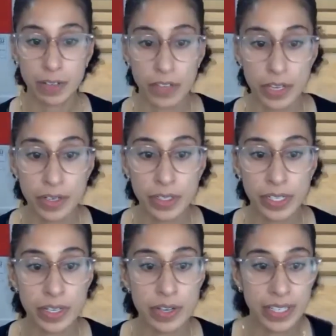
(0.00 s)
view so
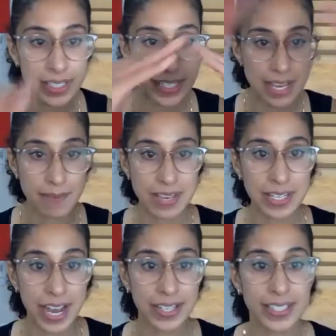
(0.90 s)
you can see me
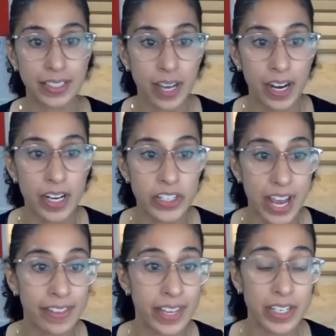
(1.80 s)
nice and large,
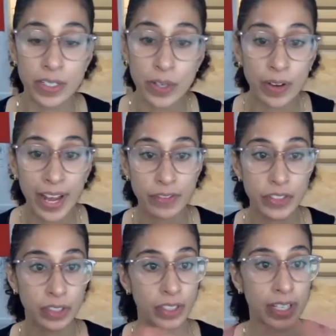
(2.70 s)
and then you don't have
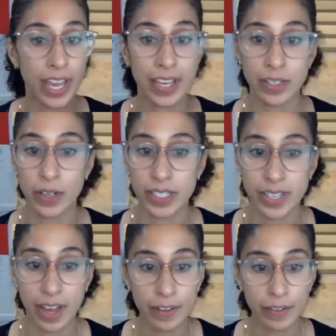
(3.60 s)
to look at
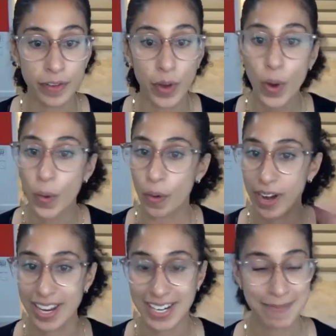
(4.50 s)
yourself or
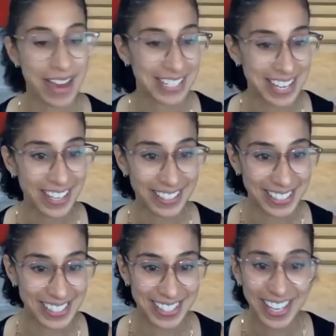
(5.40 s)
anybody
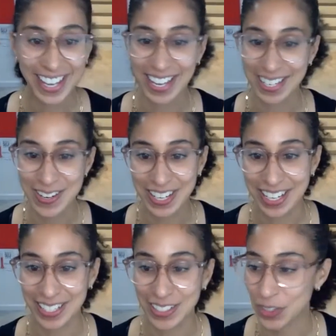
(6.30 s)
else. And you can
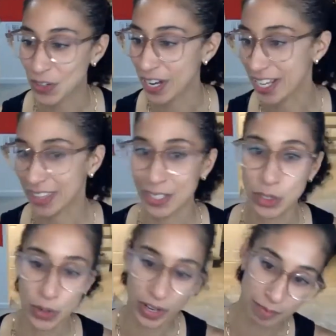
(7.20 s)
enjoy the
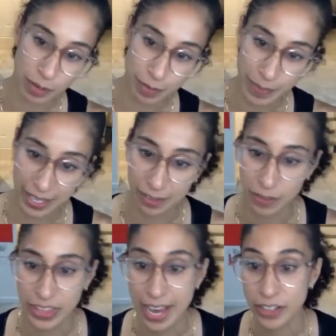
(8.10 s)
joy of movement
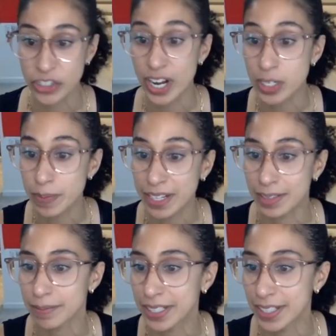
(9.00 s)
without judgment
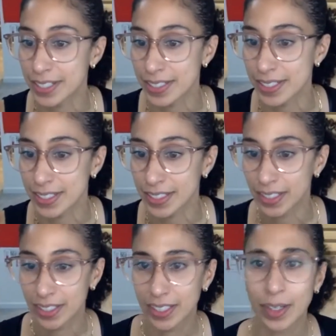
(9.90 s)
because
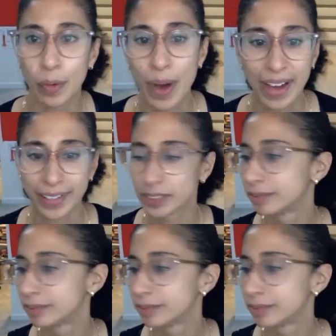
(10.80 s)
why?